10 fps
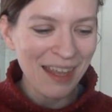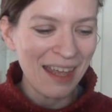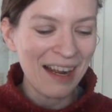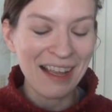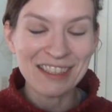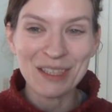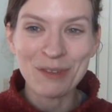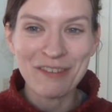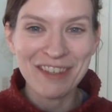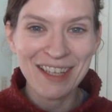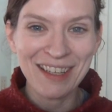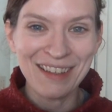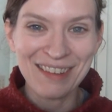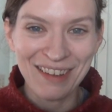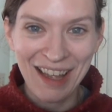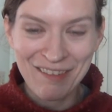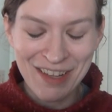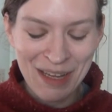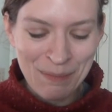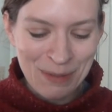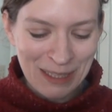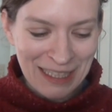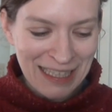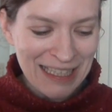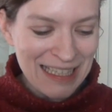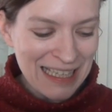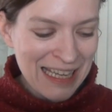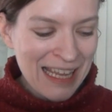actually wove in the ends. So I have a completed